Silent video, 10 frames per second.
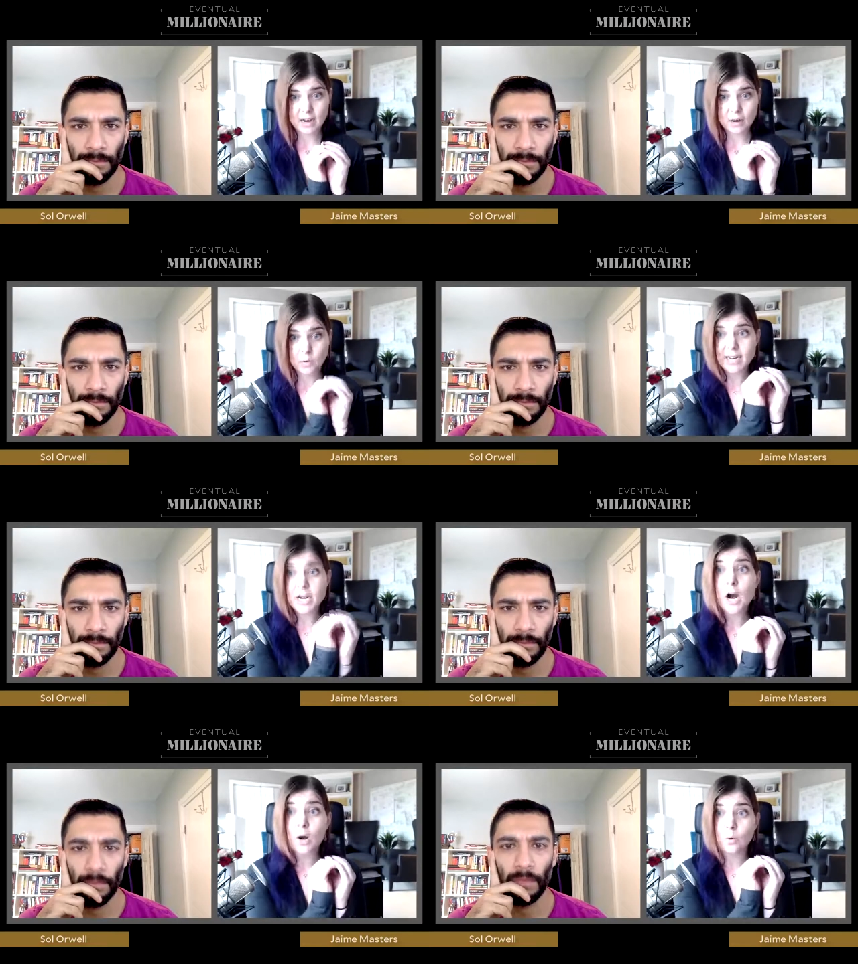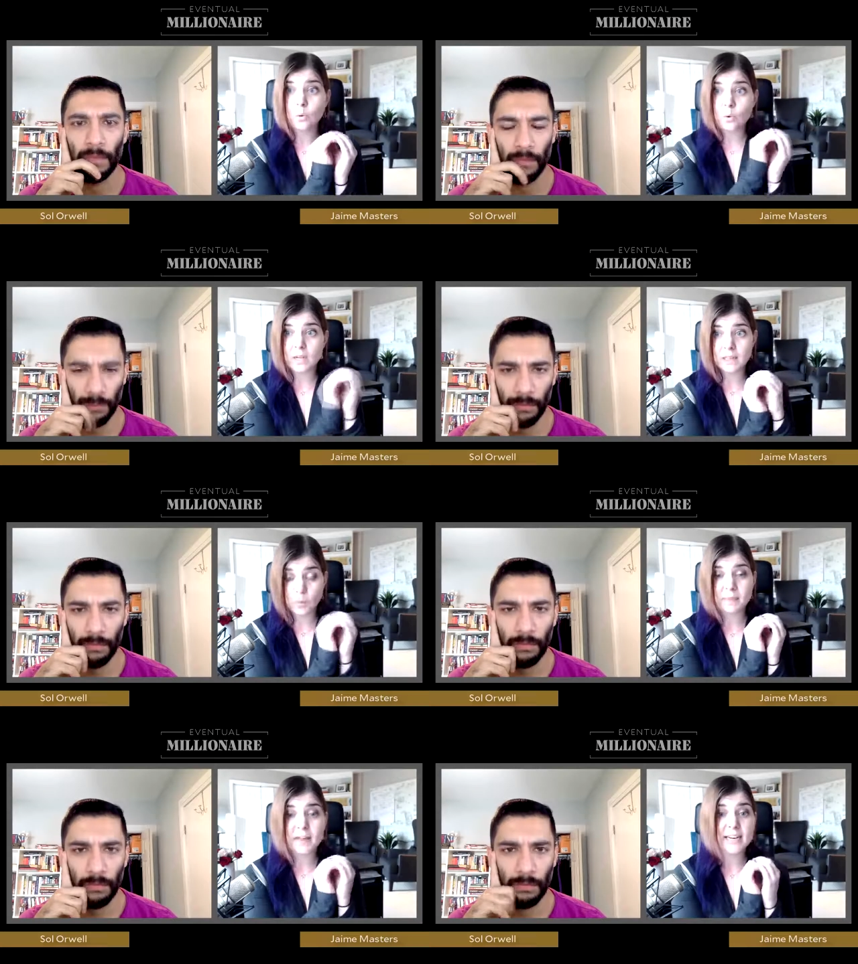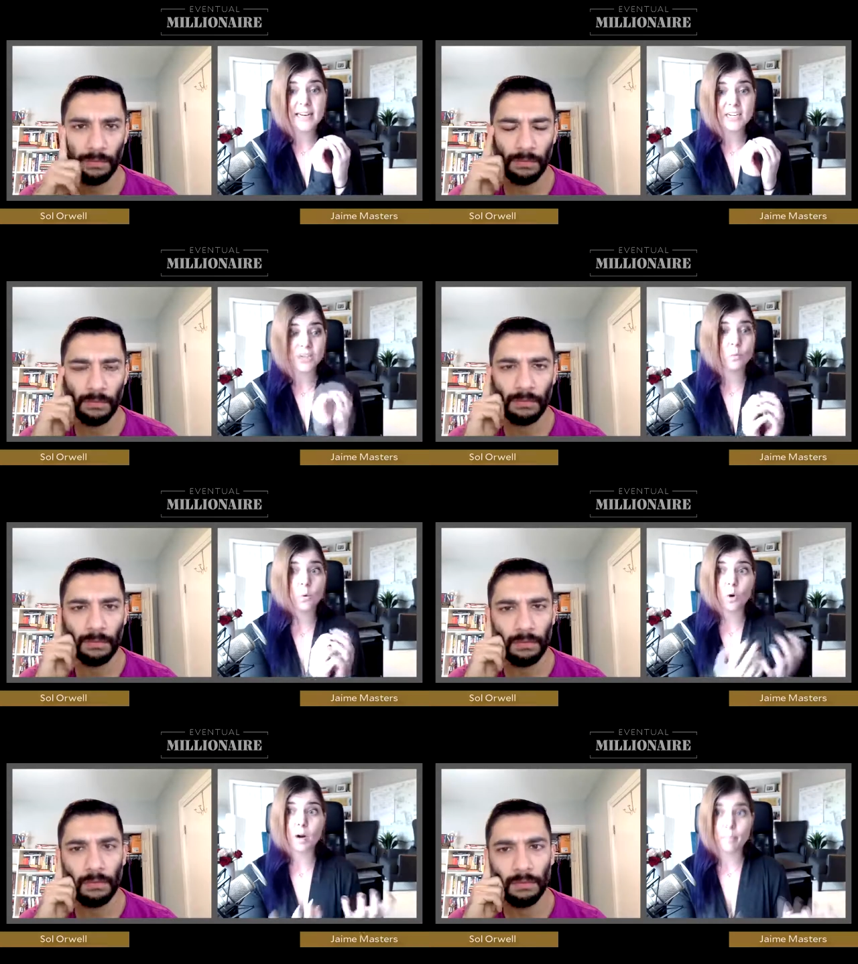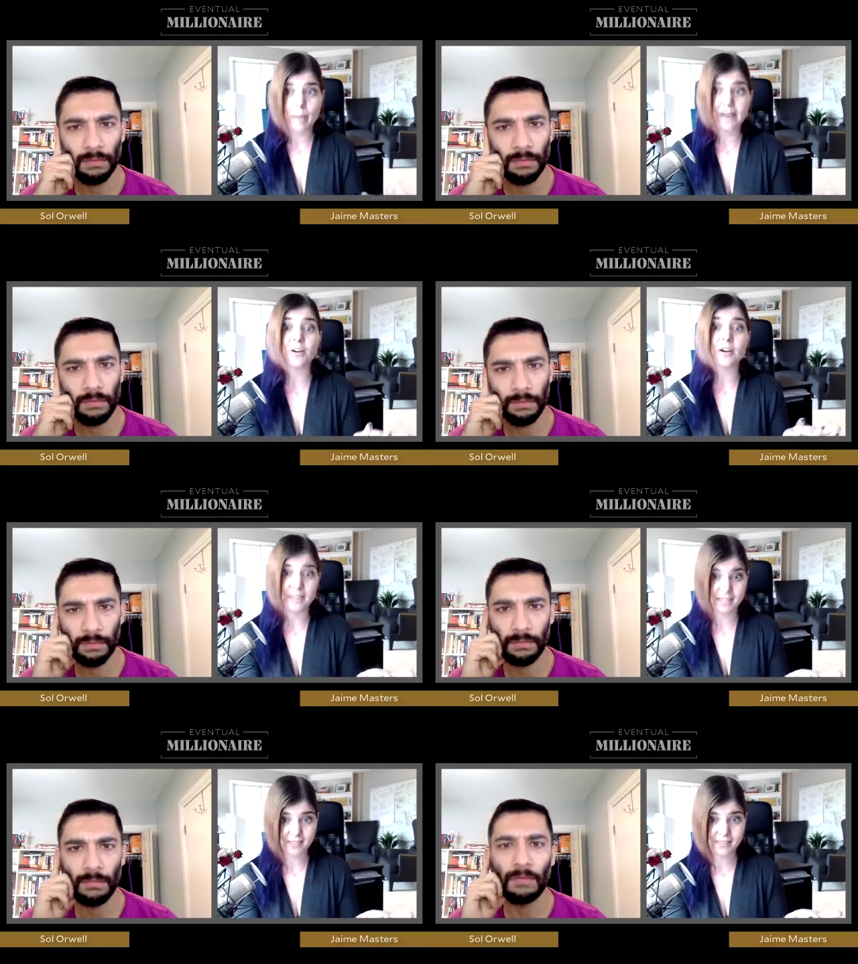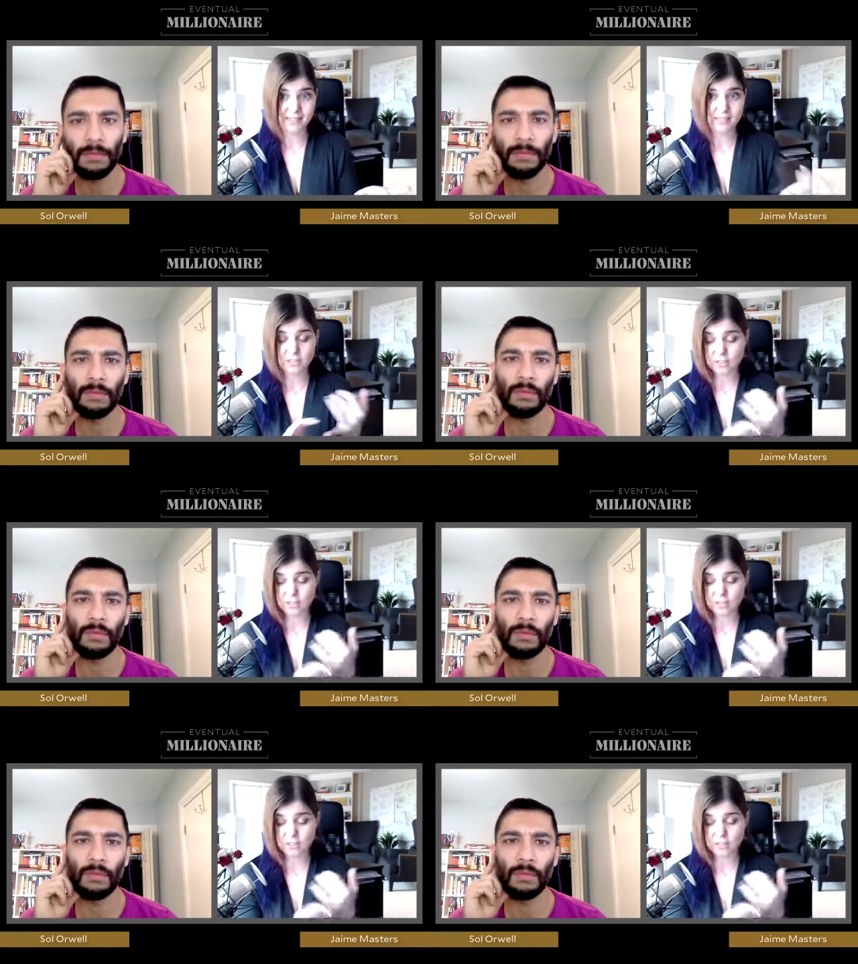Speaker 1: How do I know what what that niche that will work better is?